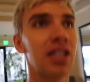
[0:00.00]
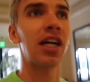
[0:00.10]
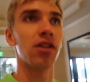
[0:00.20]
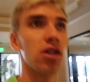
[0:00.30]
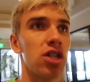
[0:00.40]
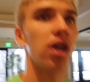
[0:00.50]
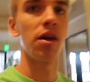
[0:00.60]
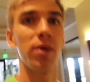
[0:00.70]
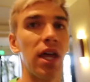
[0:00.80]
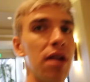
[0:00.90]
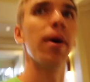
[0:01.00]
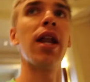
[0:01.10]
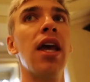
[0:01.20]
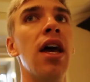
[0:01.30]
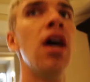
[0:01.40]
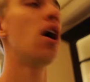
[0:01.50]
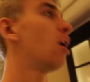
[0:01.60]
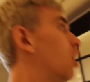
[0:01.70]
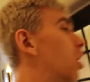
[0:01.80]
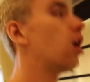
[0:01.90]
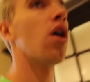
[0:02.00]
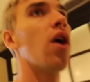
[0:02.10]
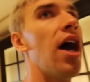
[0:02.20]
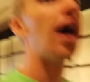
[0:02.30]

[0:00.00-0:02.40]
is allowed to share them with anybody. Oh,